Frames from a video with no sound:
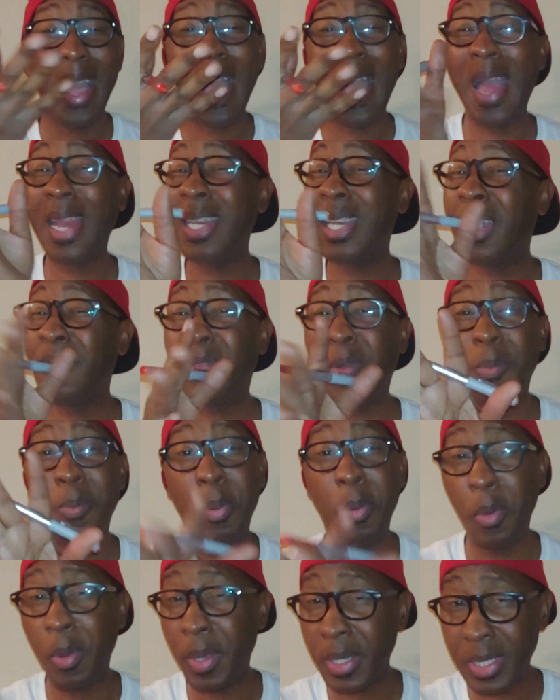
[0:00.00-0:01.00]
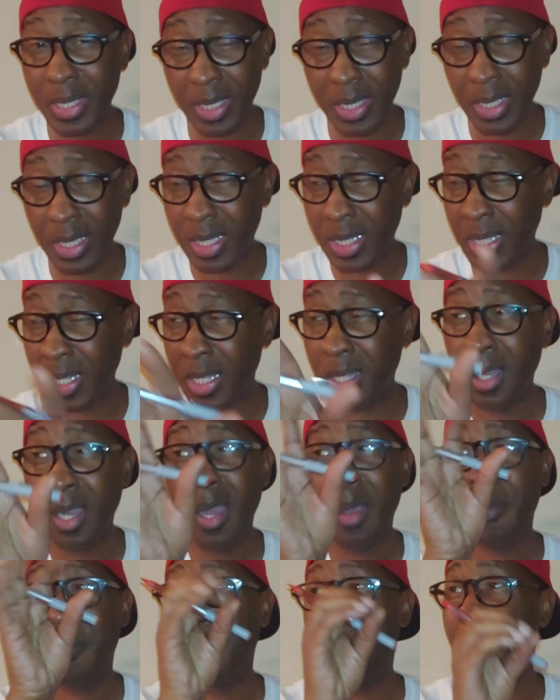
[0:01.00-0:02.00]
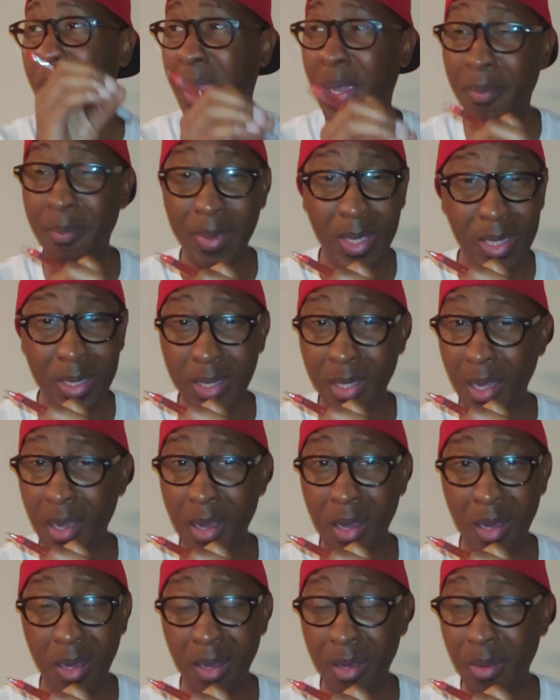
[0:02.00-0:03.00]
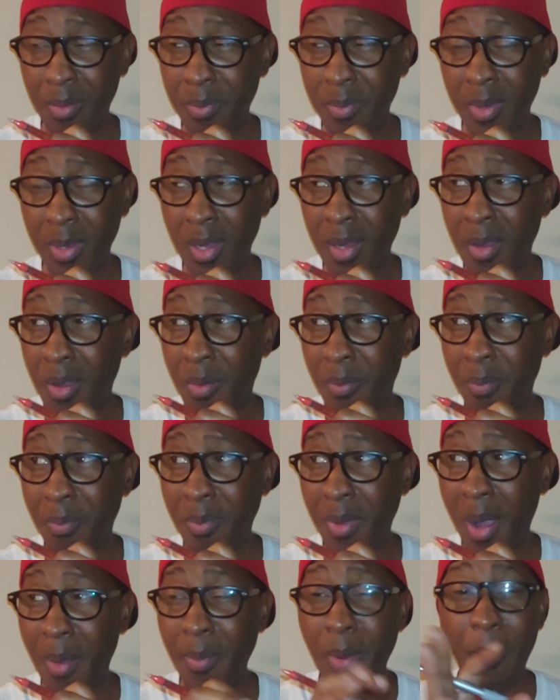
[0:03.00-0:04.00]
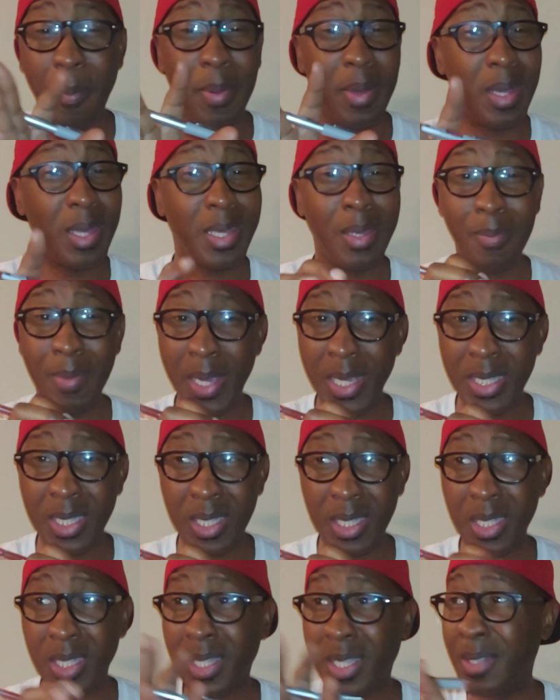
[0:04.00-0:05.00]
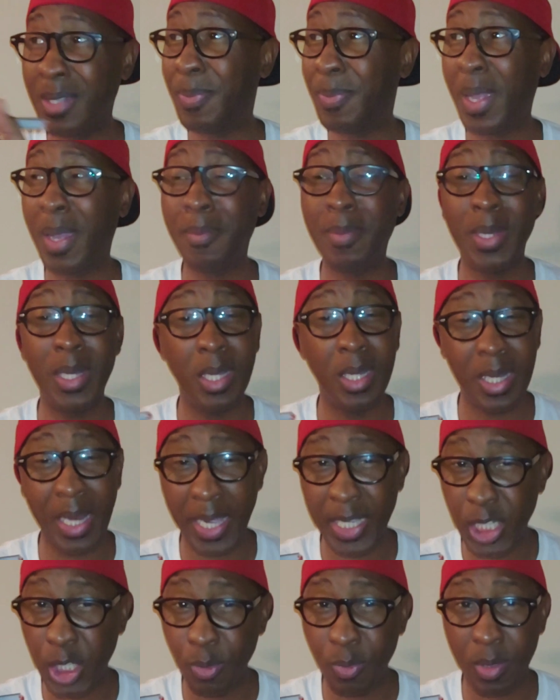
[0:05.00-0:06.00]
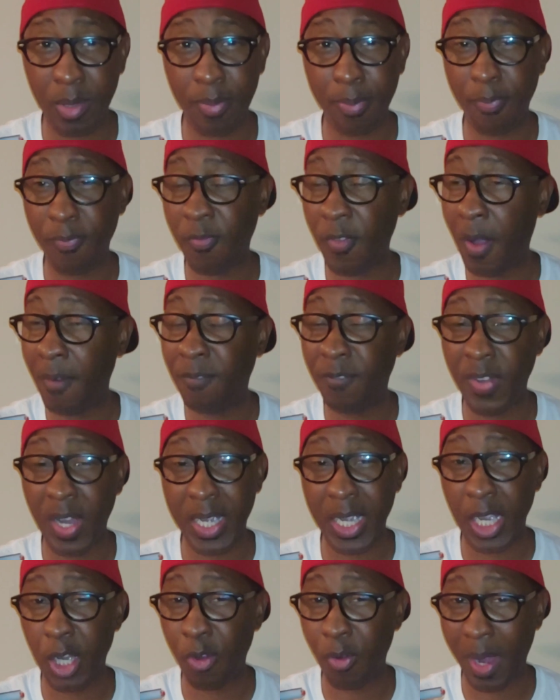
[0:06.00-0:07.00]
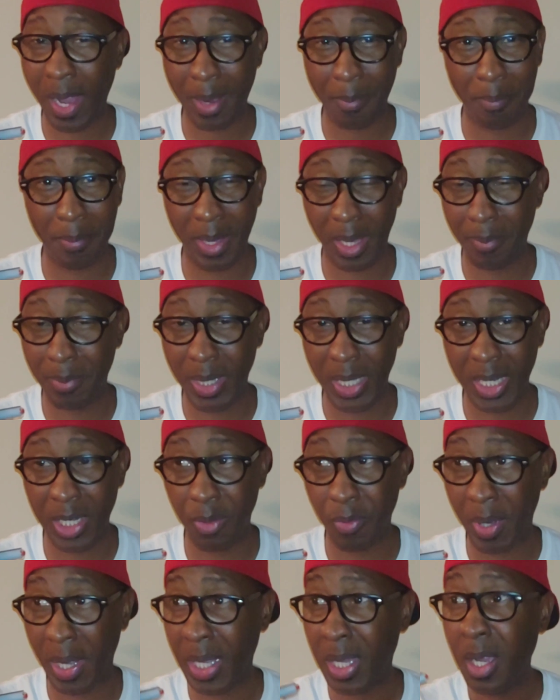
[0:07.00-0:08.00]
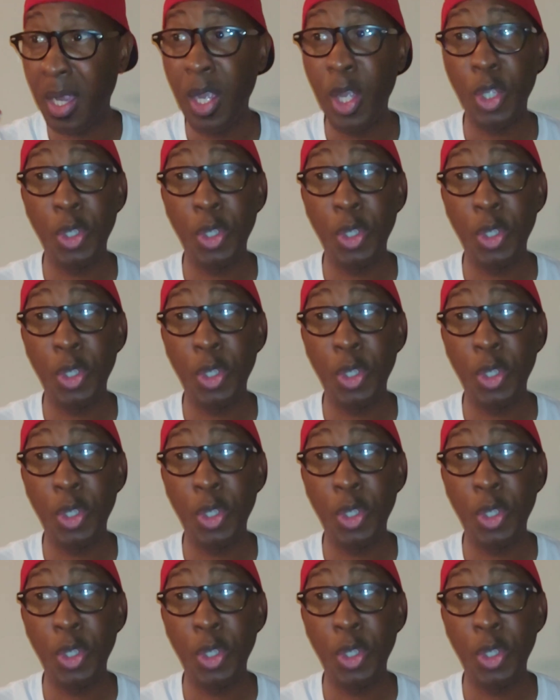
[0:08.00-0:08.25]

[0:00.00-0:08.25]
I never bought CC Bambi's um mama, but it makes sense Bambi looked like she was a fucking crack baby anyway.